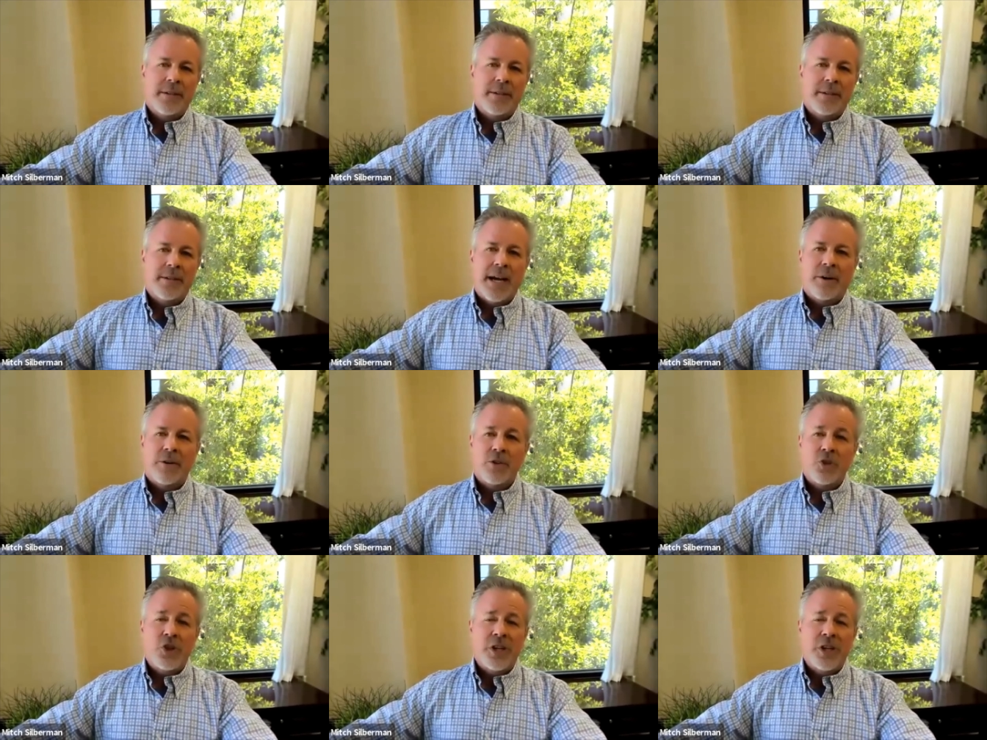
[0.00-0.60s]
Now,
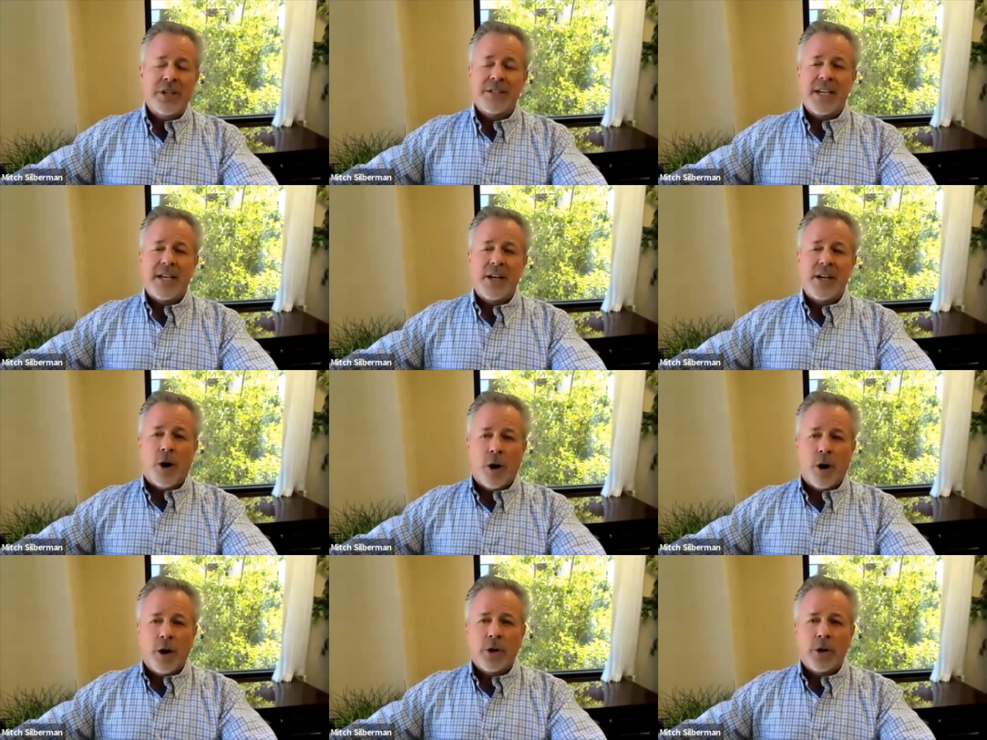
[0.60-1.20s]
she didn't
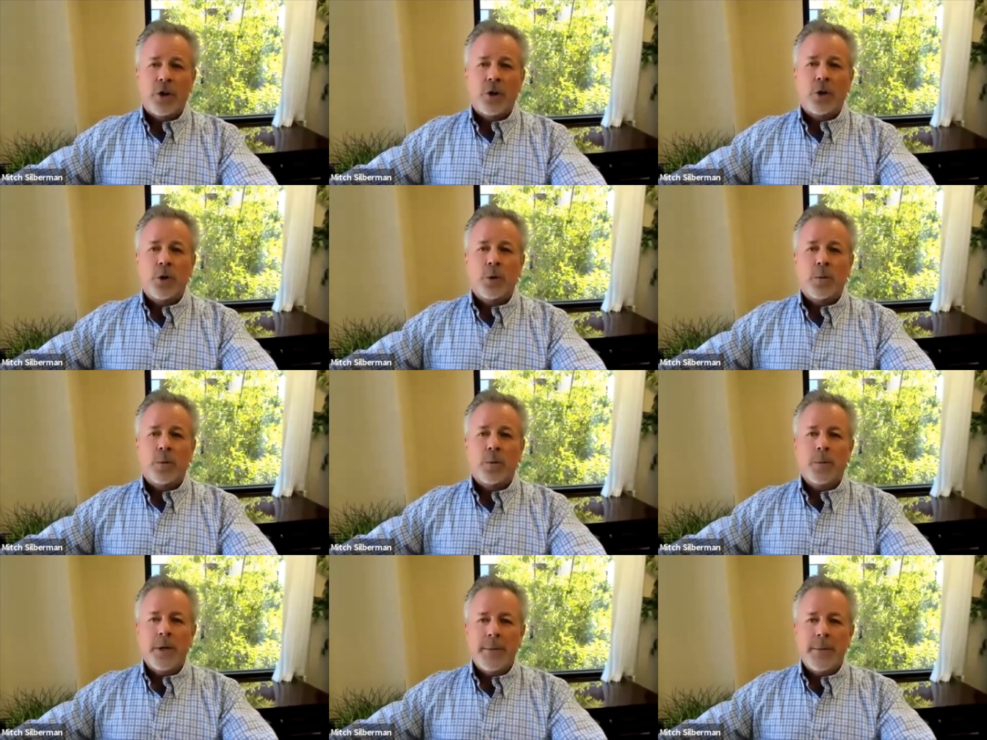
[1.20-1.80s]
say
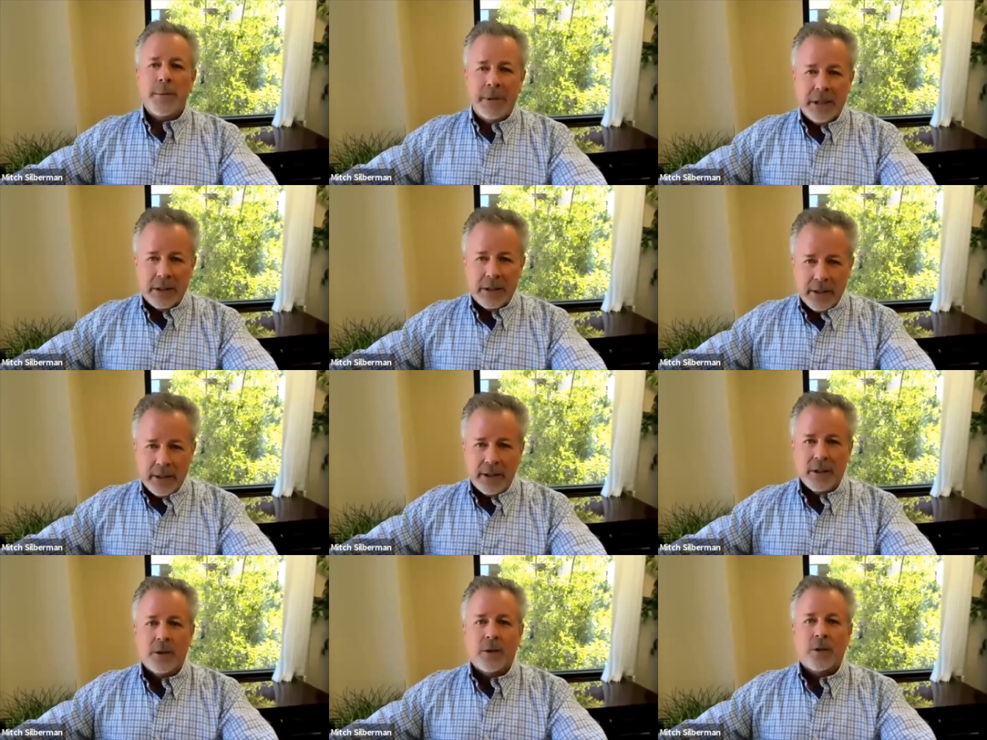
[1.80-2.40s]
argue,
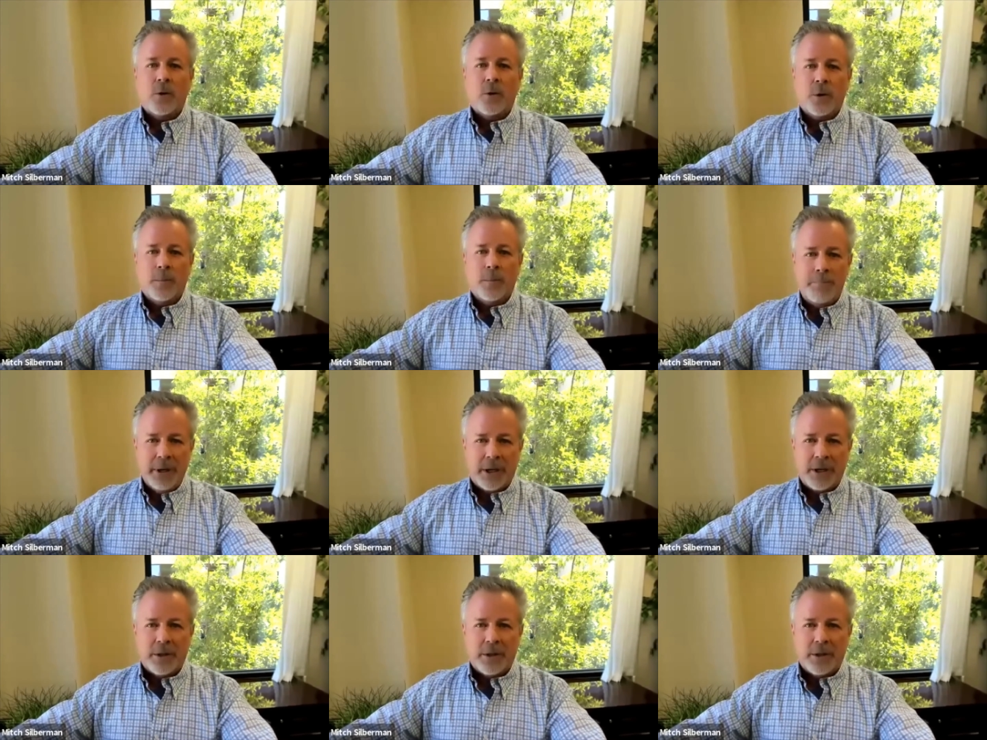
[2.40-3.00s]
belittle, or
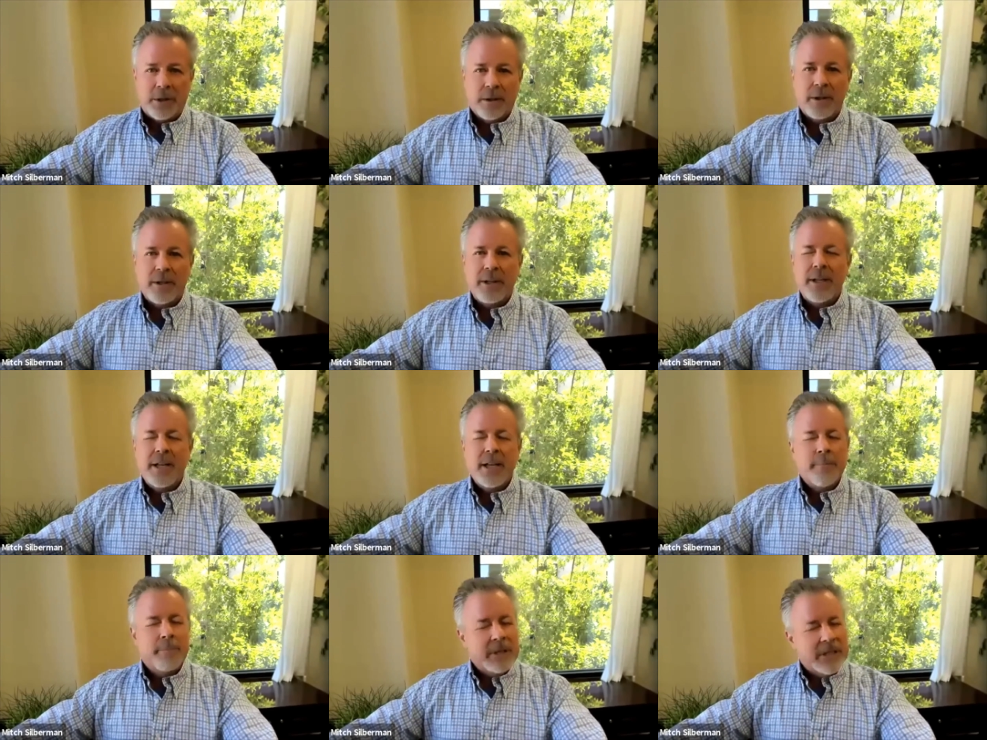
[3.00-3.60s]
bicker,
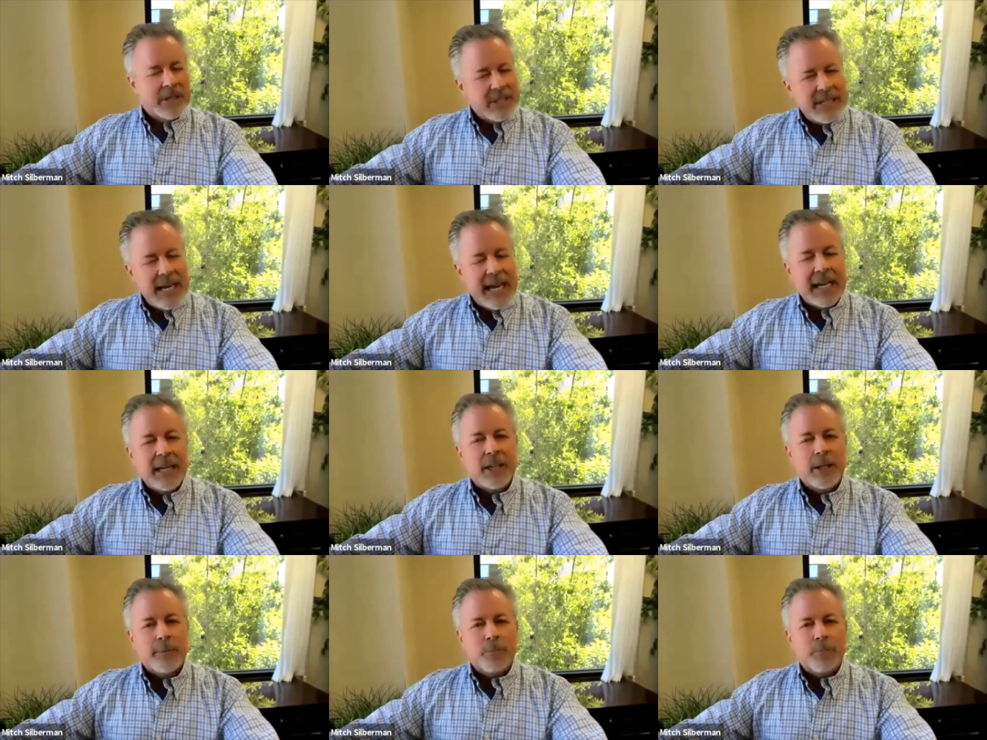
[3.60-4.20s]
but
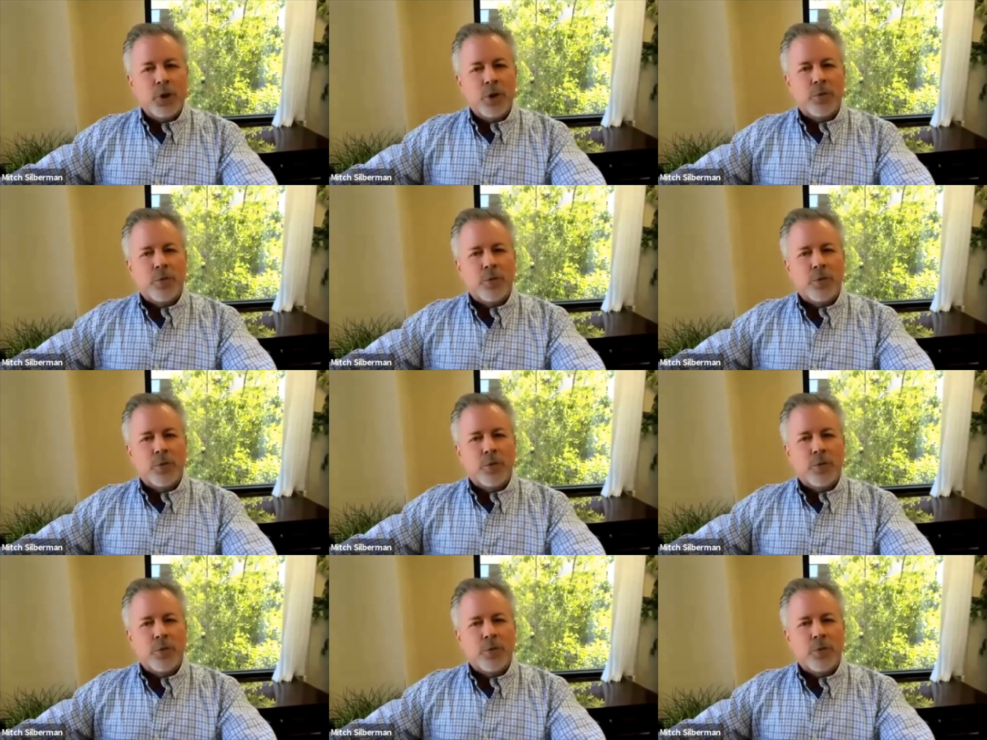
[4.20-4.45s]
stand up to your